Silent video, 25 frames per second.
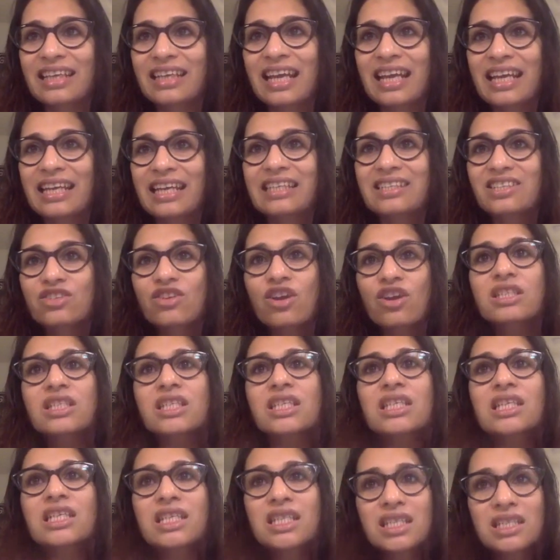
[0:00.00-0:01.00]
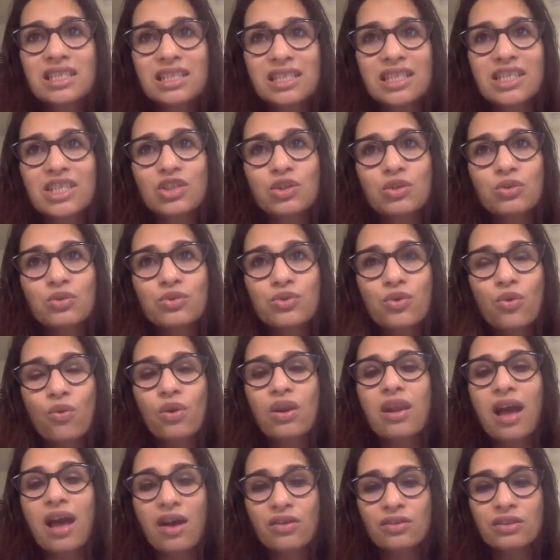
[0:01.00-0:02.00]
it's not easy to roll
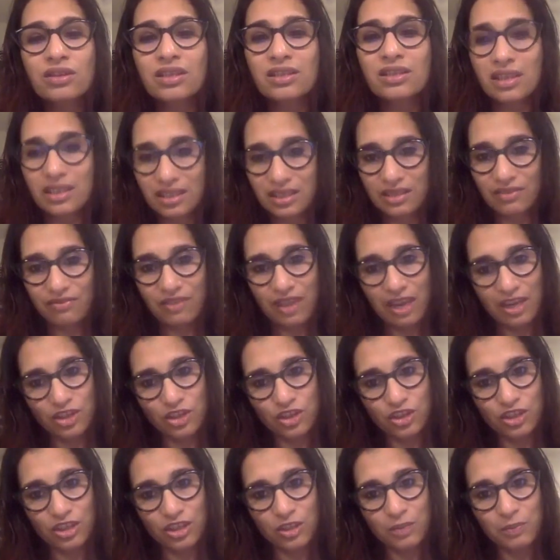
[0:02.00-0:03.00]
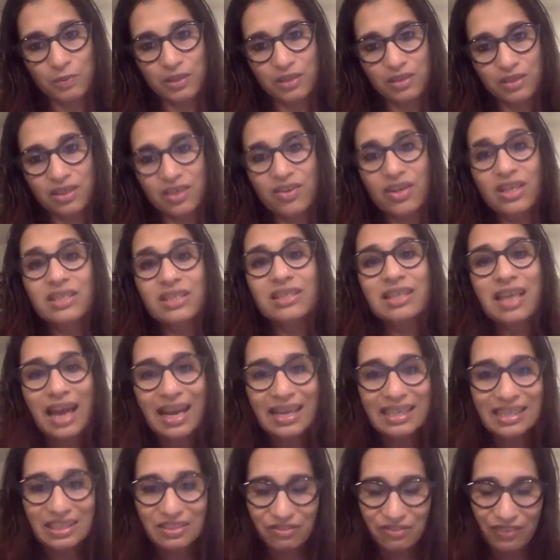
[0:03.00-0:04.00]
out these interventions because there are
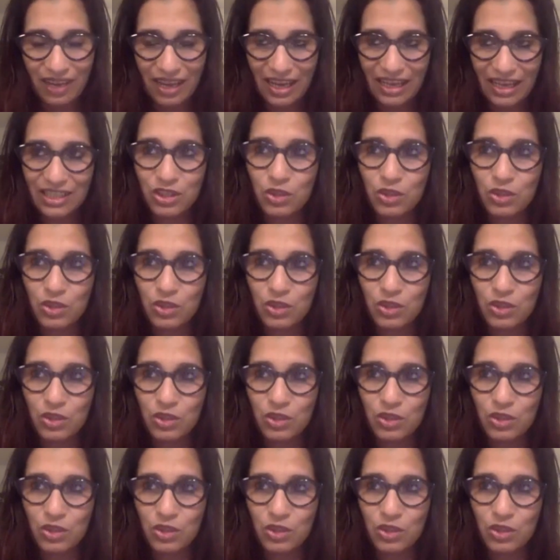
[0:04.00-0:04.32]
side effects.